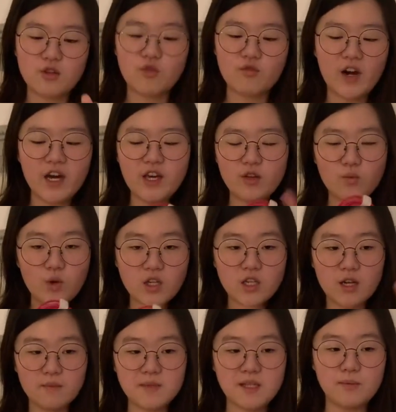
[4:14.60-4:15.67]
The Ryan one
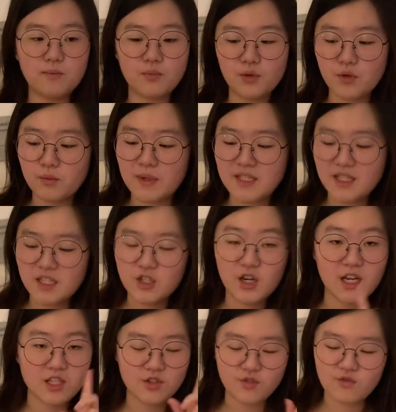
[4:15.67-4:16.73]
comes in blue. My sister
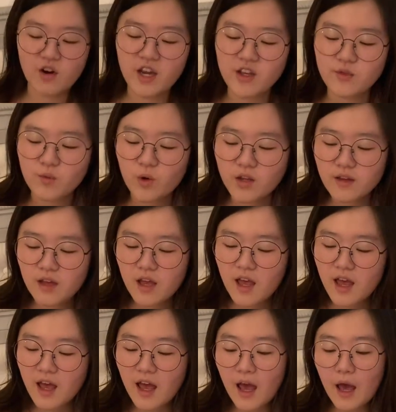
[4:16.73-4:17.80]
has the Ryan one.
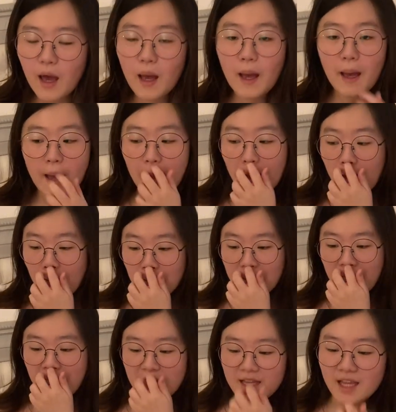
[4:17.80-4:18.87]

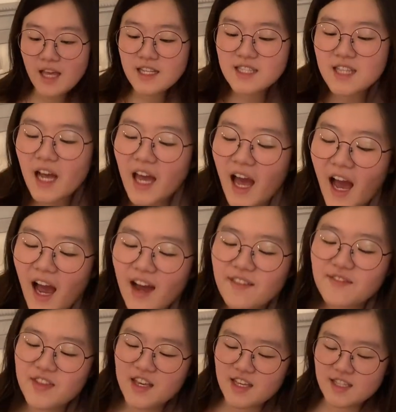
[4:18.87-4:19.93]
Okay, next I
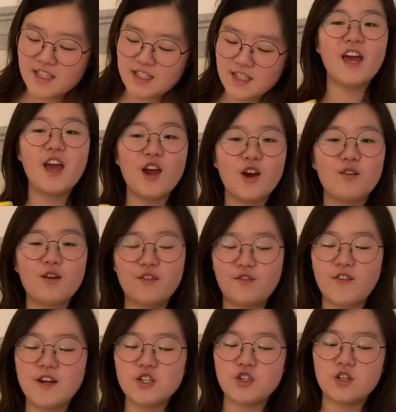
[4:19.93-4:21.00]
have this air
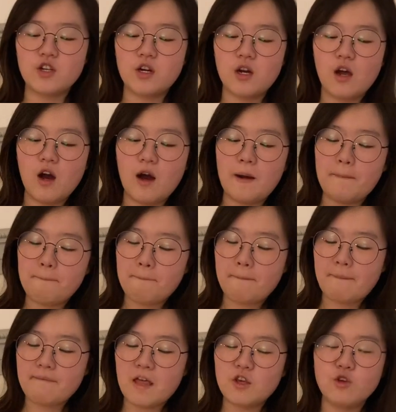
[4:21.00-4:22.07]
freshener
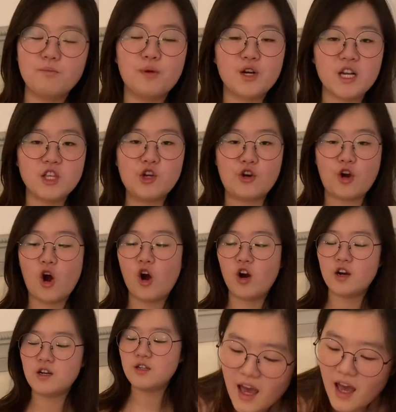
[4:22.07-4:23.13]
that you put in your
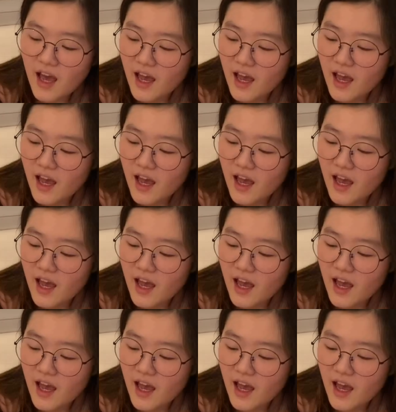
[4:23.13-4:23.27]
car.